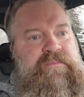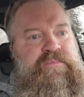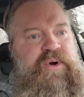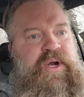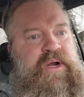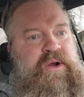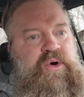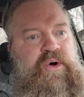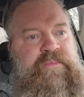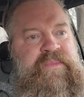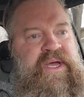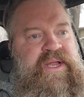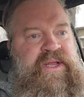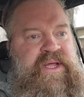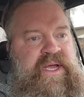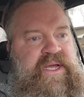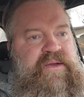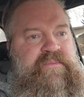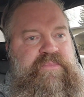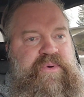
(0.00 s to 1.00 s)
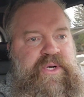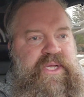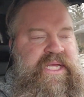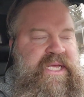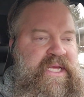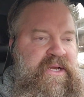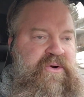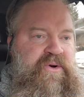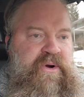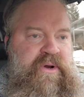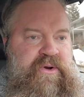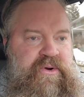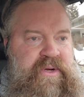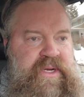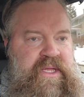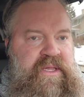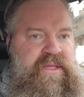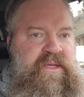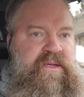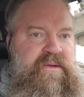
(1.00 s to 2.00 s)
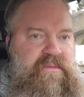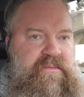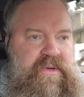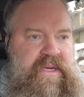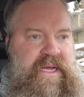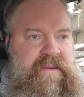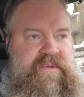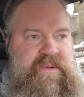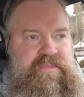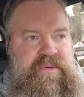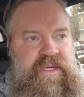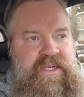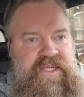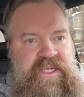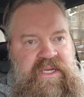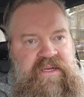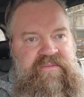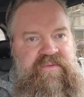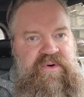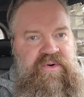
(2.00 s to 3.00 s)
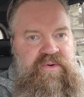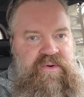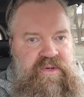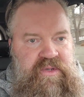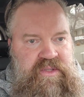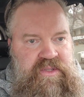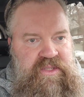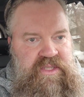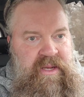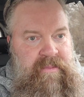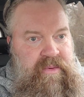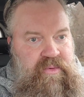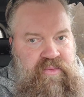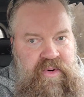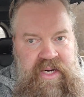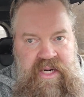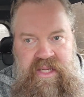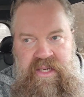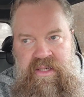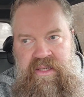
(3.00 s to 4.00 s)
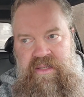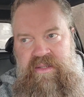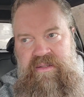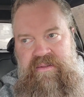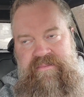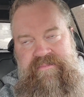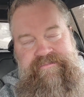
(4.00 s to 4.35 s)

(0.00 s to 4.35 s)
Brought it home that night, put a heater underneath it, kept it plugged in, of course, kept it running.